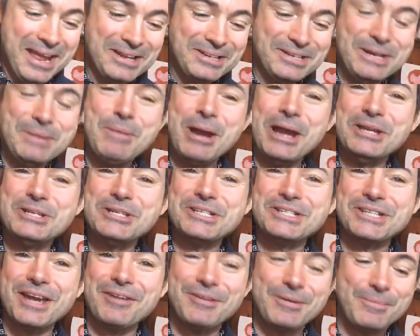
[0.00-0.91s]
D major
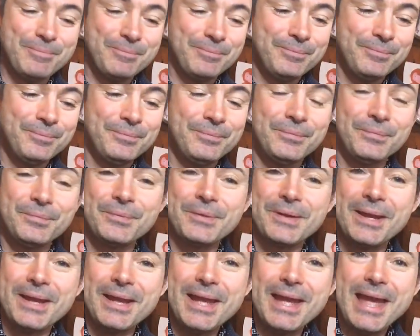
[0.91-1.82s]
7.
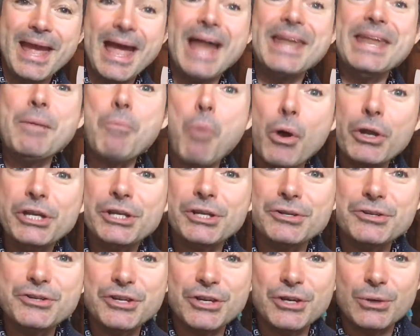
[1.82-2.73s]
And then what you
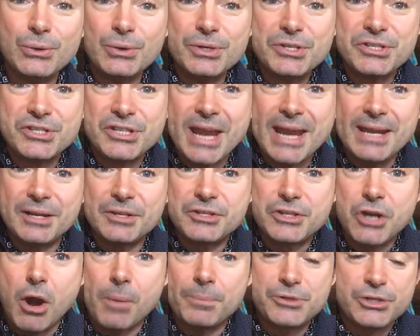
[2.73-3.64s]
can do is take the
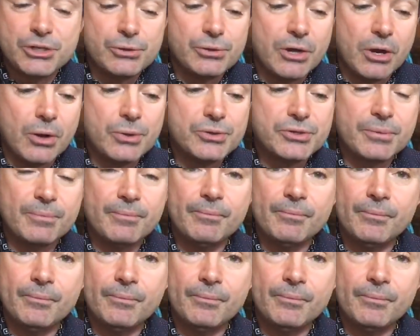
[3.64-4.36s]
top two notes.